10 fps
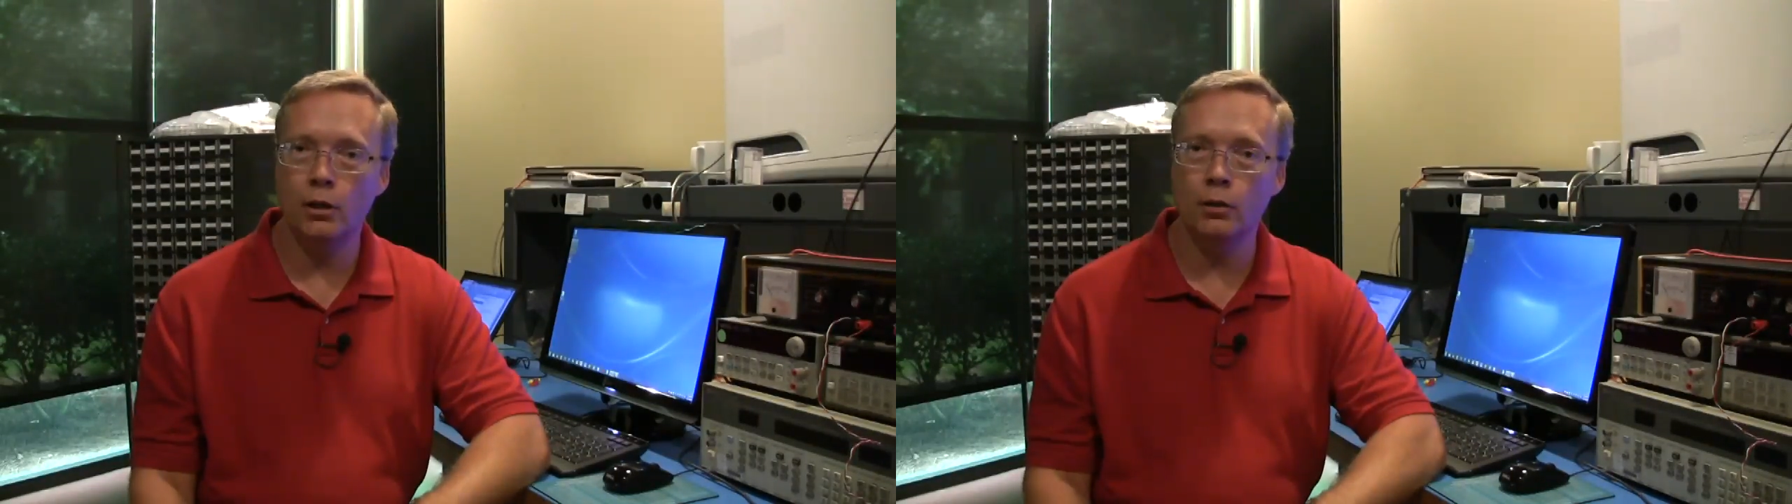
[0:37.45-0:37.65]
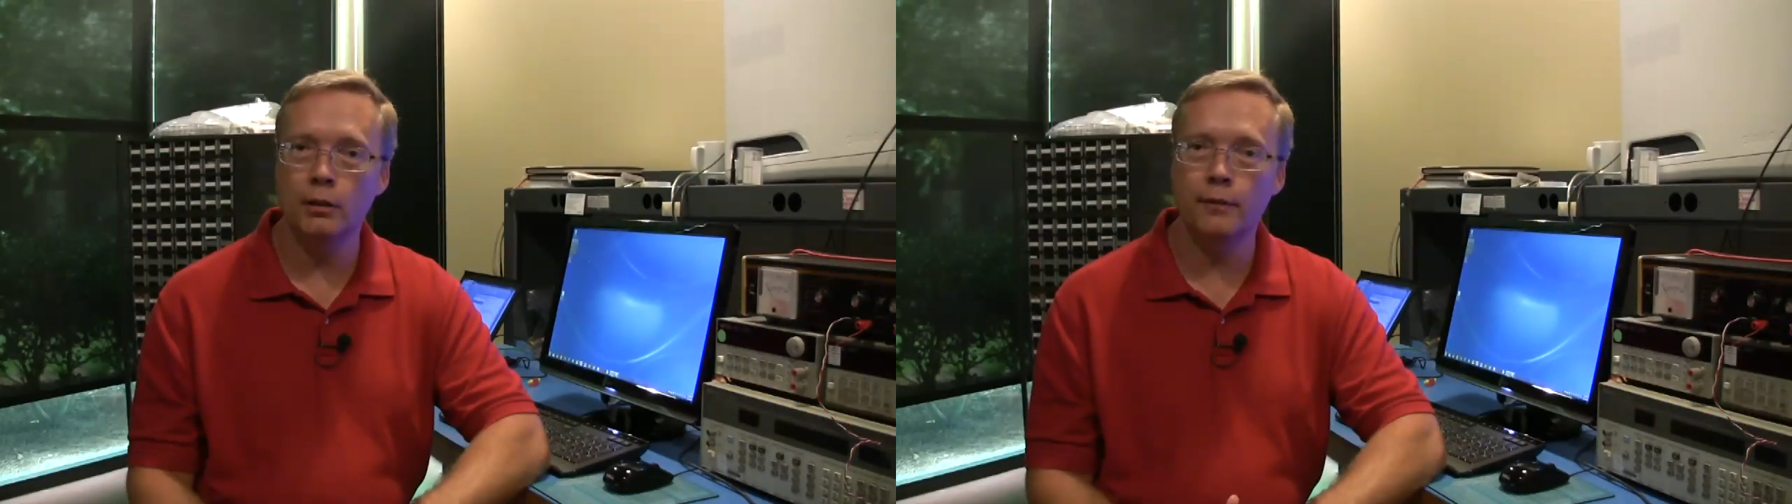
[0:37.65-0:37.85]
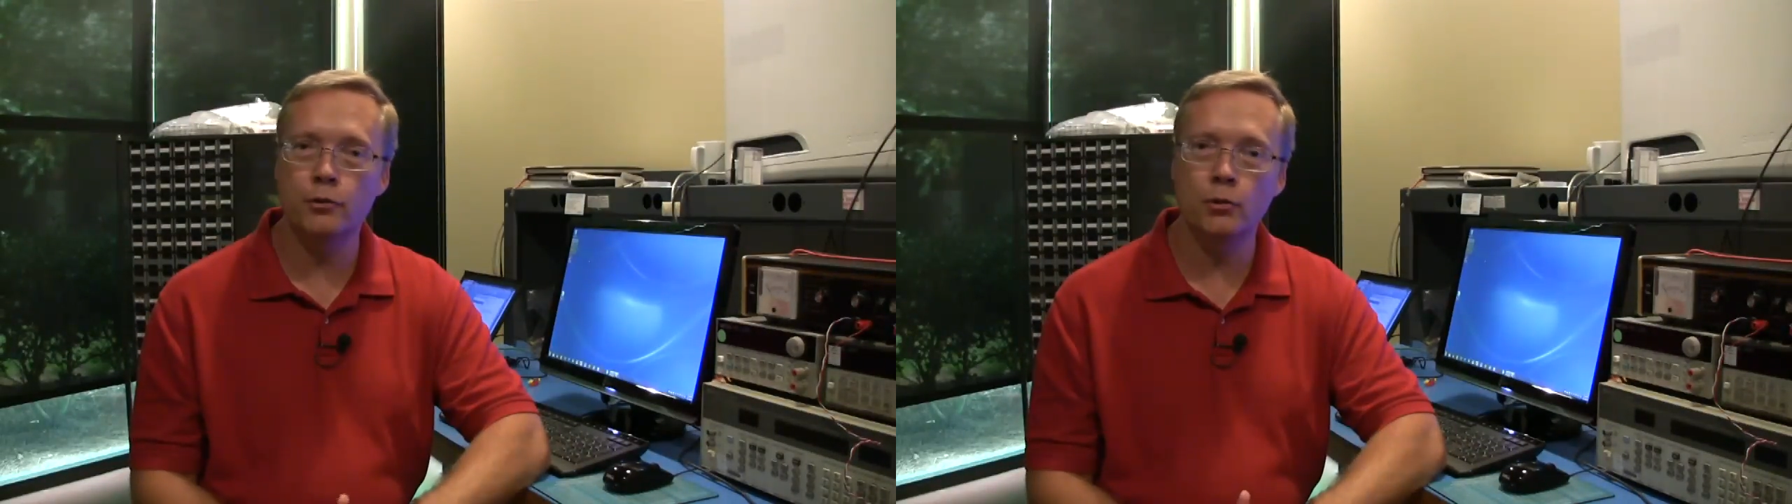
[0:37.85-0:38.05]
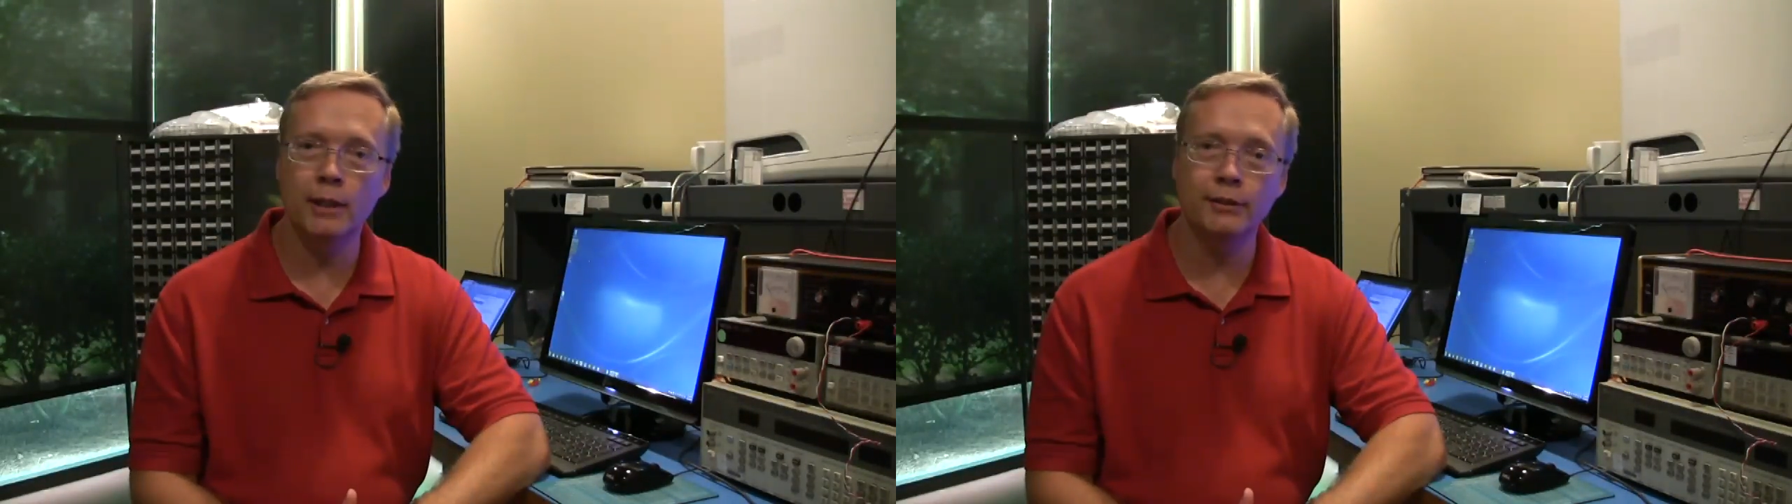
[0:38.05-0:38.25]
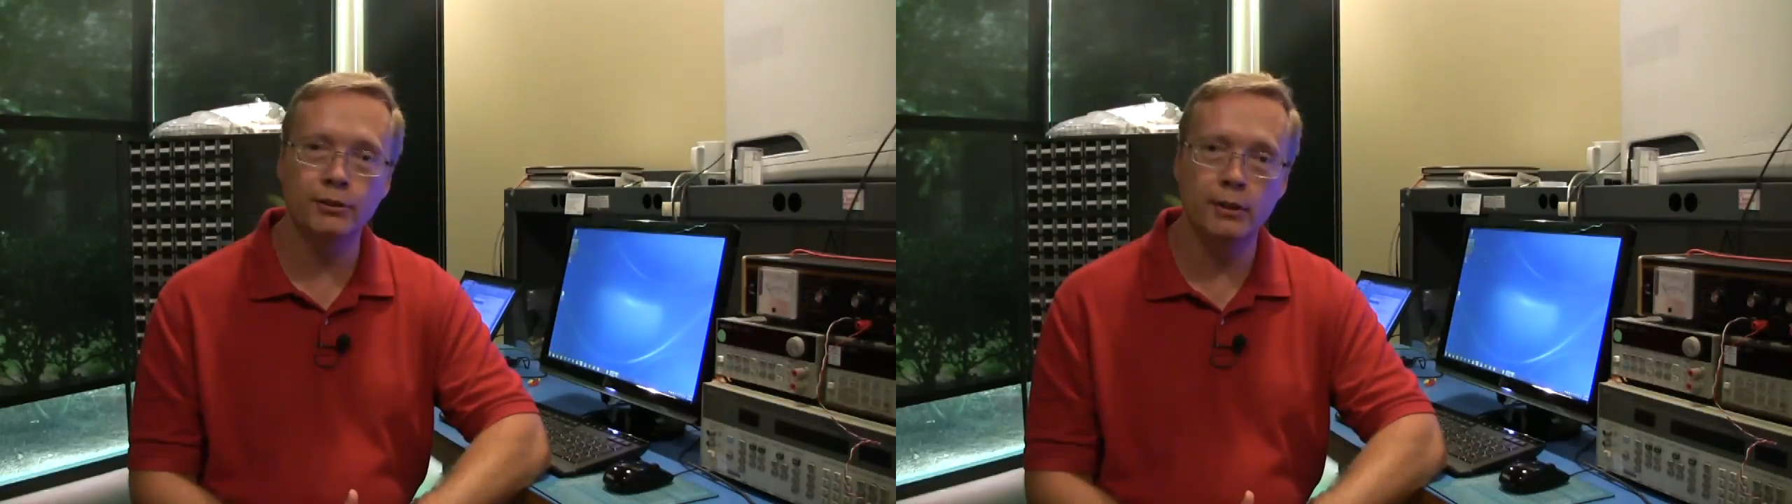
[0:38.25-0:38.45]
RF
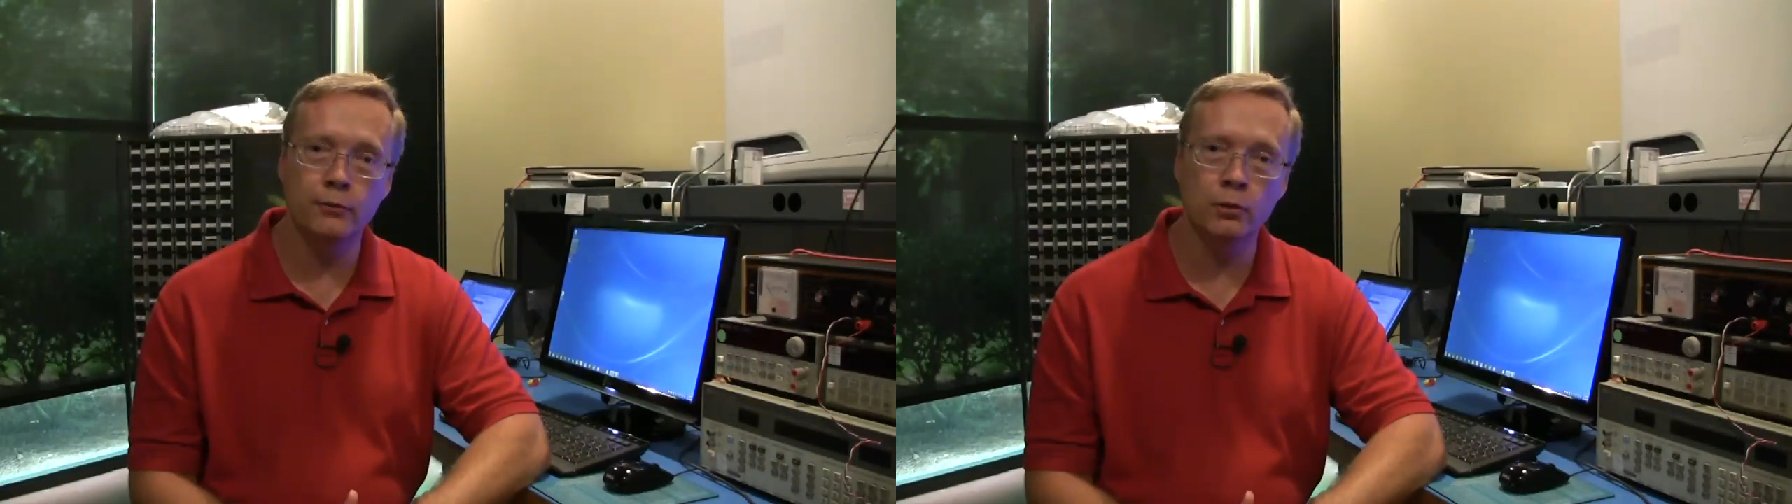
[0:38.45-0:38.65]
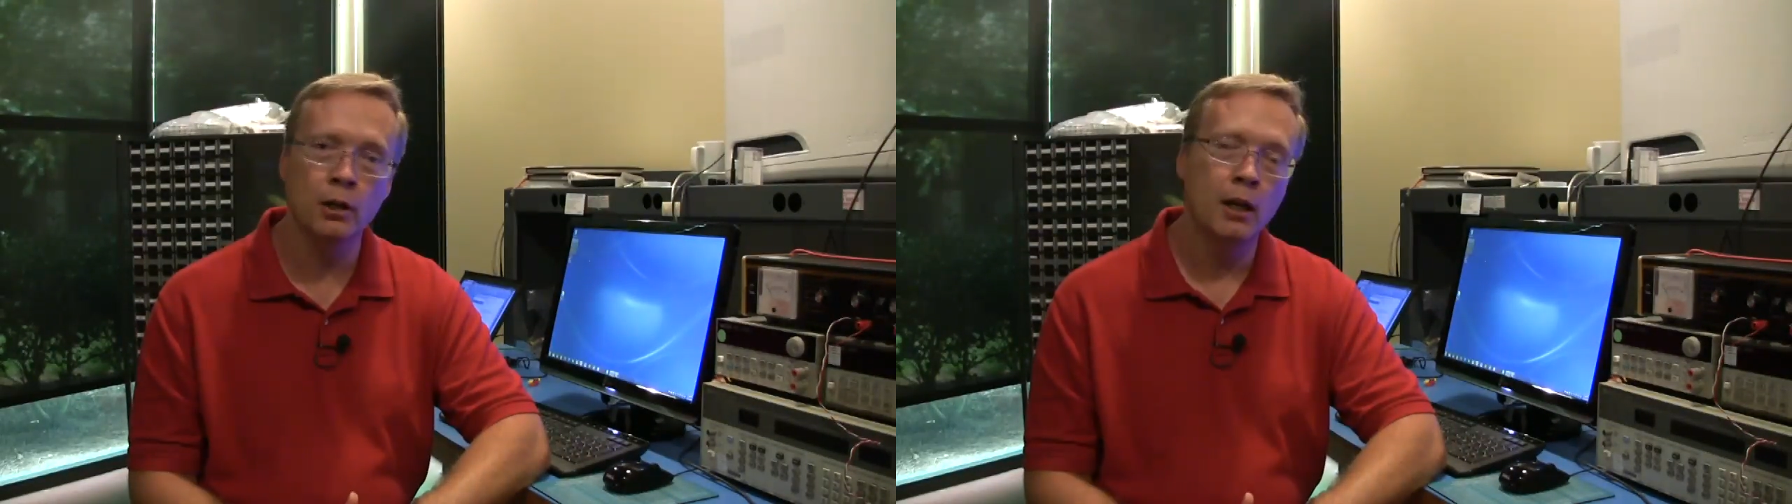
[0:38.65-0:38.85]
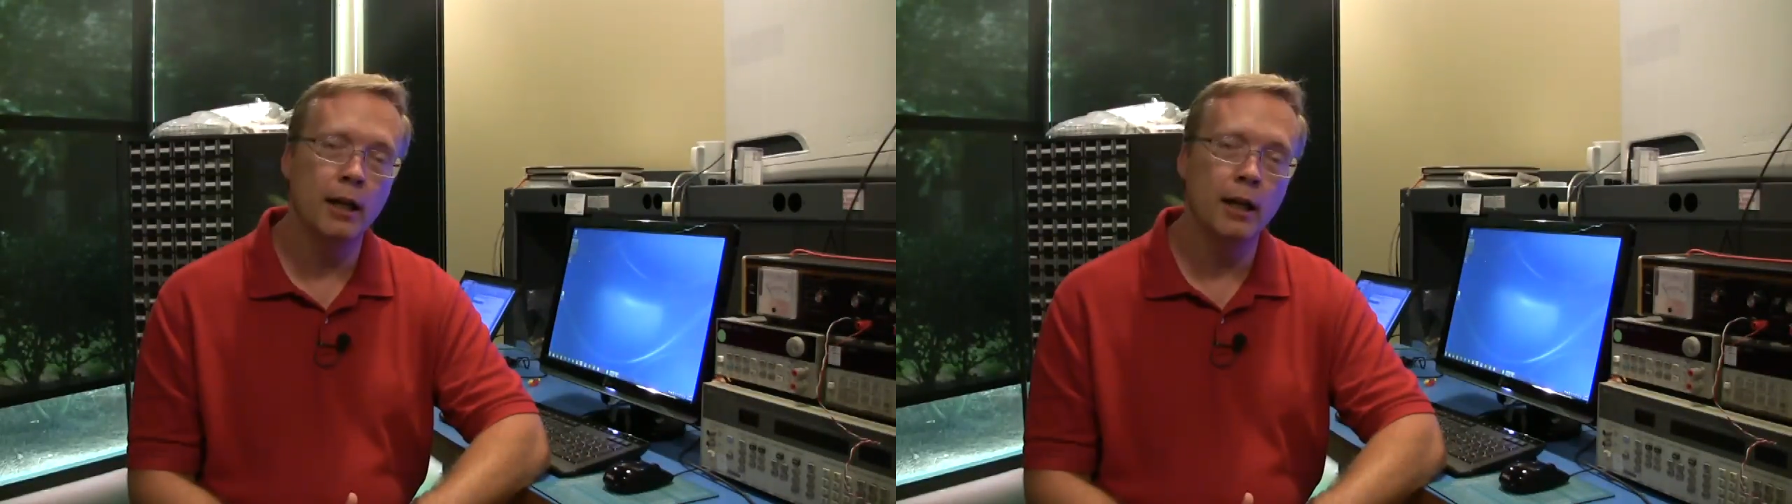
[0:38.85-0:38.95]
transceiver